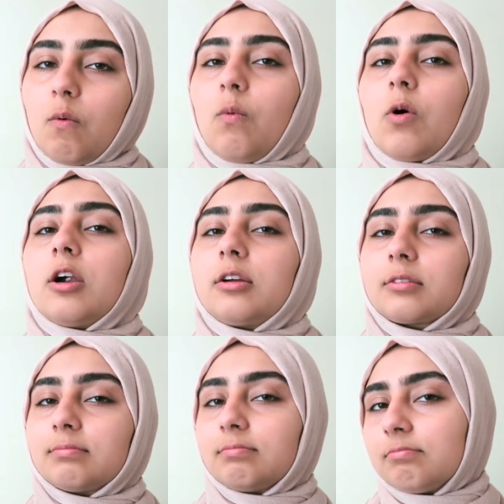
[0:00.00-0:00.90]

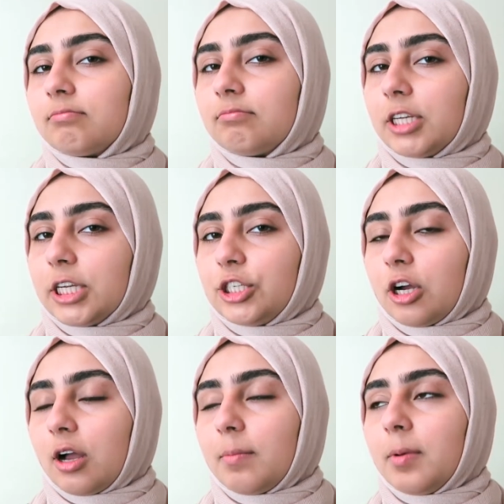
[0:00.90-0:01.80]
work
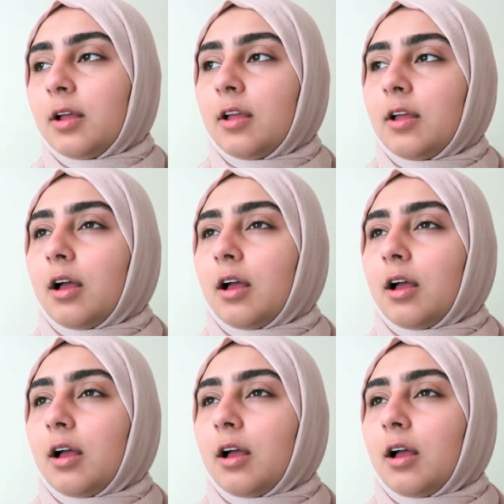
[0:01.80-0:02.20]
hijab.